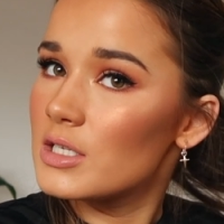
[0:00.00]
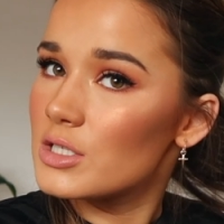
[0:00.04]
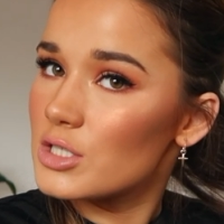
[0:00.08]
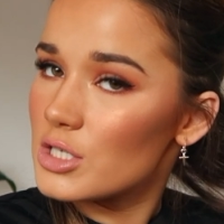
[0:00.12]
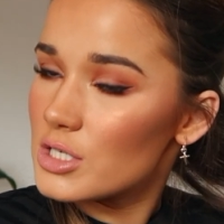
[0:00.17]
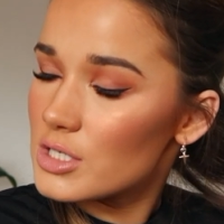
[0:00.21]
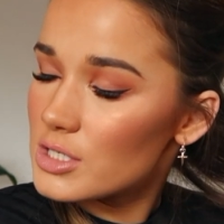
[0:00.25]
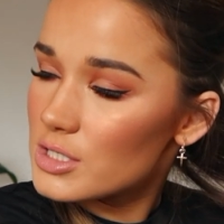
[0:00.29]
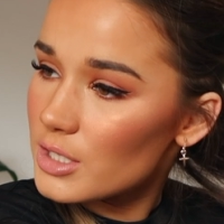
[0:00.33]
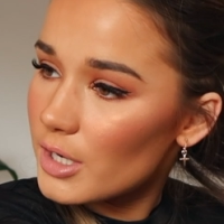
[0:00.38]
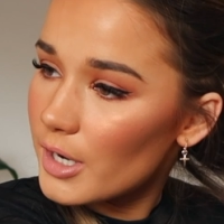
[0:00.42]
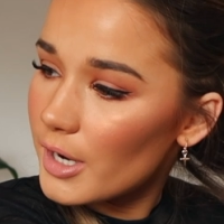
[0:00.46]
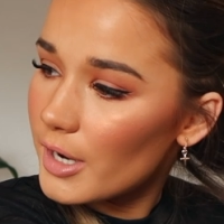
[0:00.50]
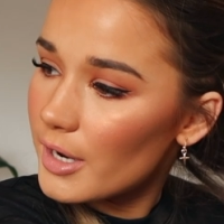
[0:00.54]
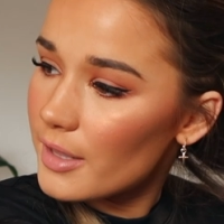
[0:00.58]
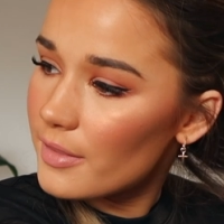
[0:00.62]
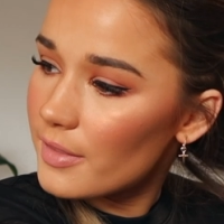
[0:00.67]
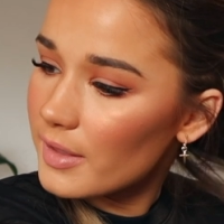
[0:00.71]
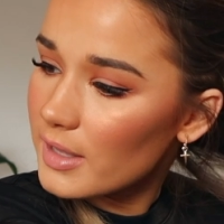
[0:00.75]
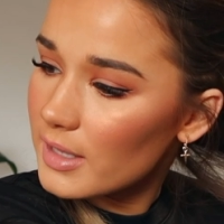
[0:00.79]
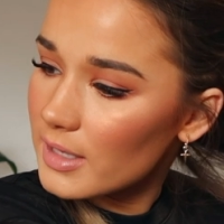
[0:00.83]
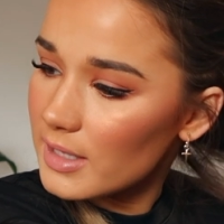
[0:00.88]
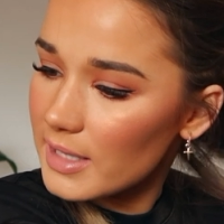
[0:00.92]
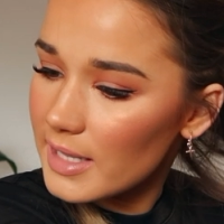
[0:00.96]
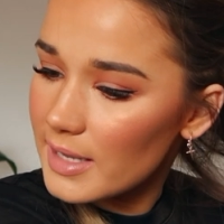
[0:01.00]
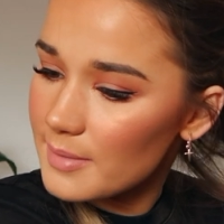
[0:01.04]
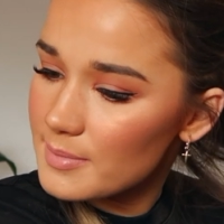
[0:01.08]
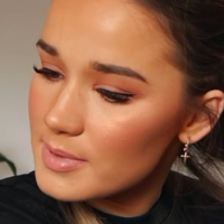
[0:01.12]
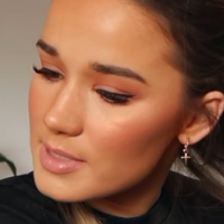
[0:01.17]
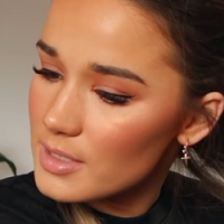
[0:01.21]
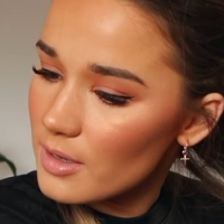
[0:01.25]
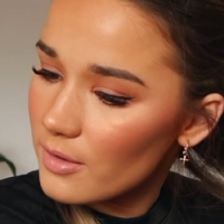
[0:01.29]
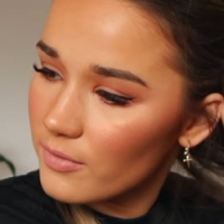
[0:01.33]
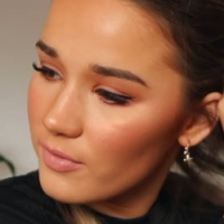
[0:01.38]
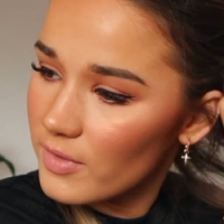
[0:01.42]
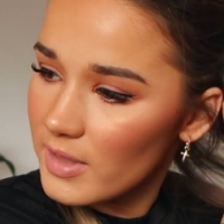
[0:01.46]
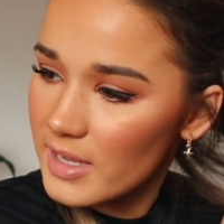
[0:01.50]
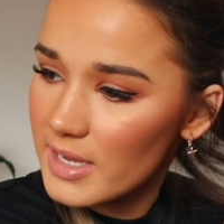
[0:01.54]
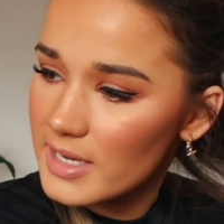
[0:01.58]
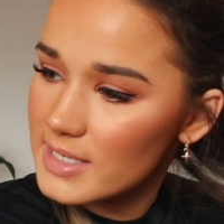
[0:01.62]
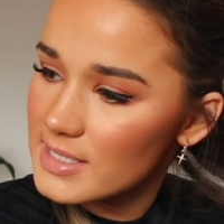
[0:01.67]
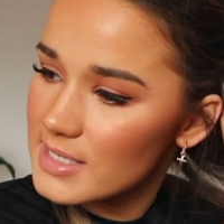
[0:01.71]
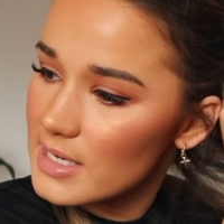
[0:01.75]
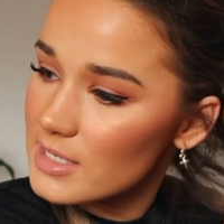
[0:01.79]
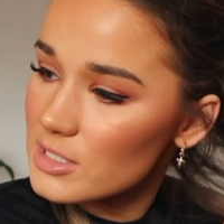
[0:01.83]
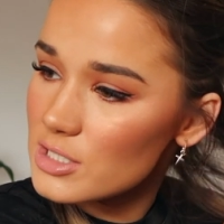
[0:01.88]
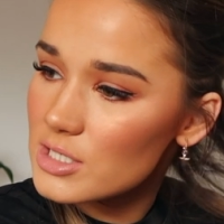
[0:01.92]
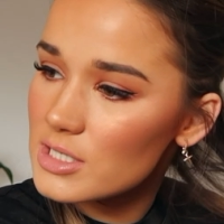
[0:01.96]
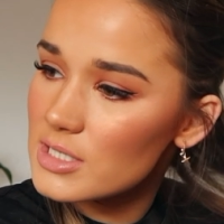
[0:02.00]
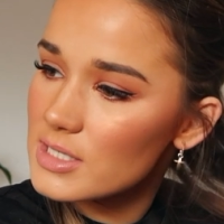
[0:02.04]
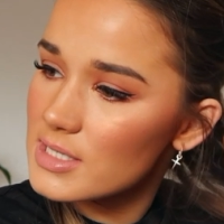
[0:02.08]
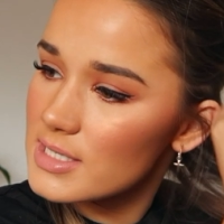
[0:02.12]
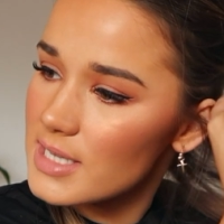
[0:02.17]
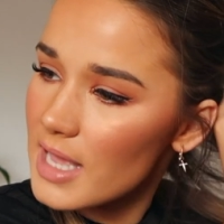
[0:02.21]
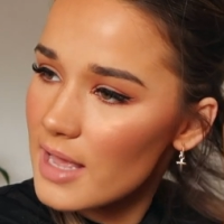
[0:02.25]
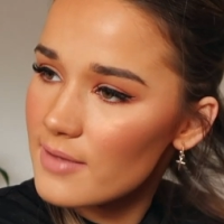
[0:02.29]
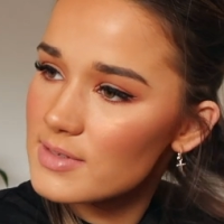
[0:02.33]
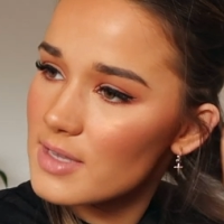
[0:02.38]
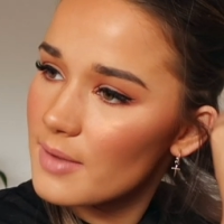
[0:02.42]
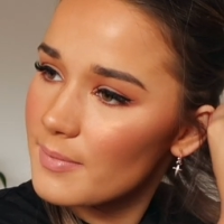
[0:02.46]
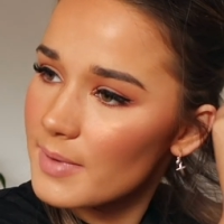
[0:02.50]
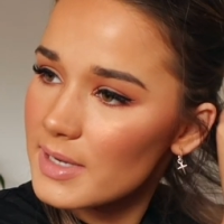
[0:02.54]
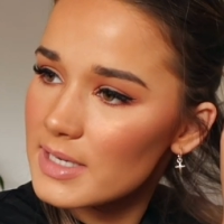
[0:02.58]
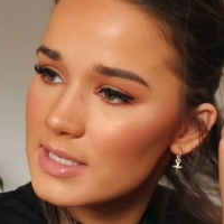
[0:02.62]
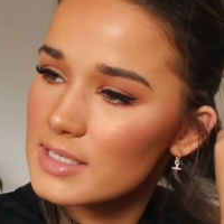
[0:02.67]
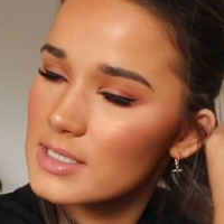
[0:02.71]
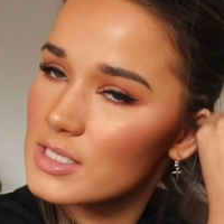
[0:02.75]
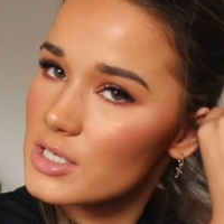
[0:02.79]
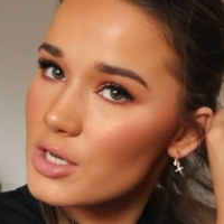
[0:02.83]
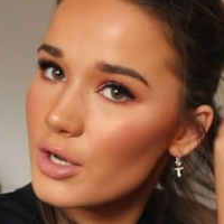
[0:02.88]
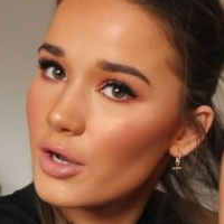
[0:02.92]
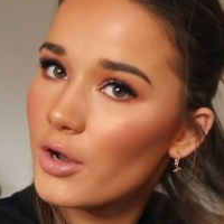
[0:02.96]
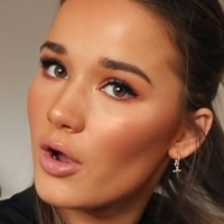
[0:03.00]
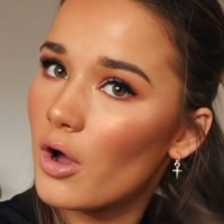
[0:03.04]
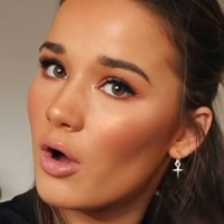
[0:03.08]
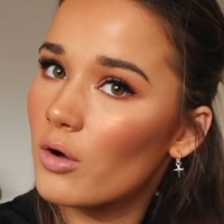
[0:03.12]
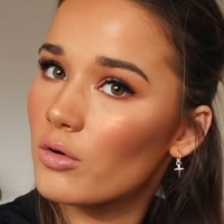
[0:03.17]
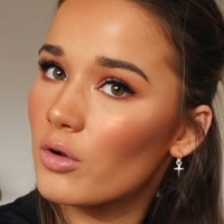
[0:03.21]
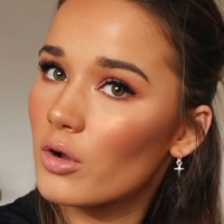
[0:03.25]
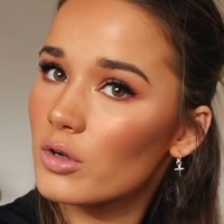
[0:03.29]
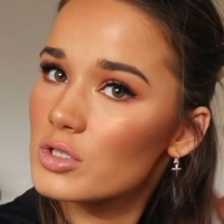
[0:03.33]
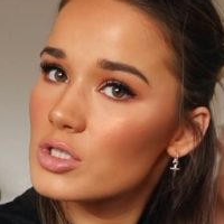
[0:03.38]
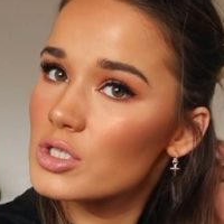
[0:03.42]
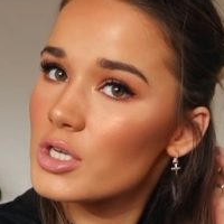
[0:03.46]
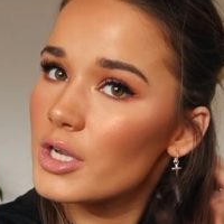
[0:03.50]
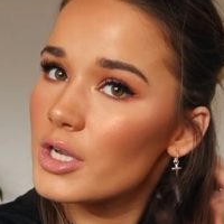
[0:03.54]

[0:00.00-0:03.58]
just so the clips of the extensions have something to hold on